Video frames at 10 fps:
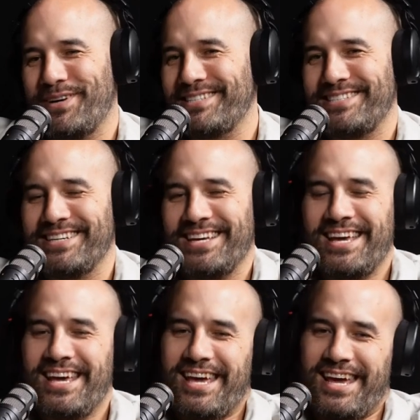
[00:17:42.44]
faster.
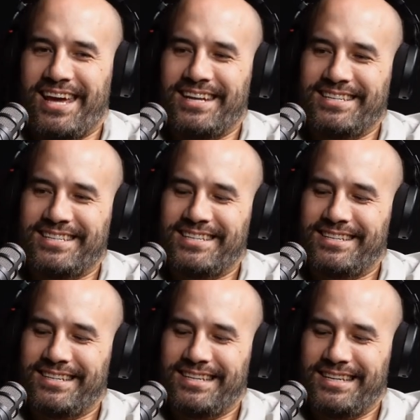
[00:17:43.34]
Yeah. And
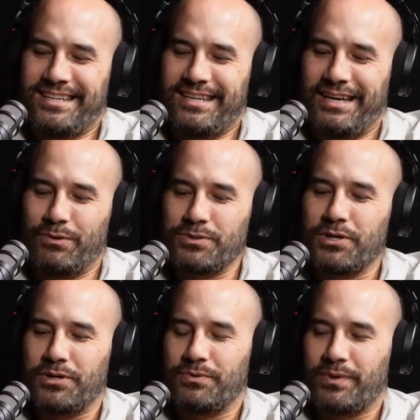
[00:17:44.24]
also,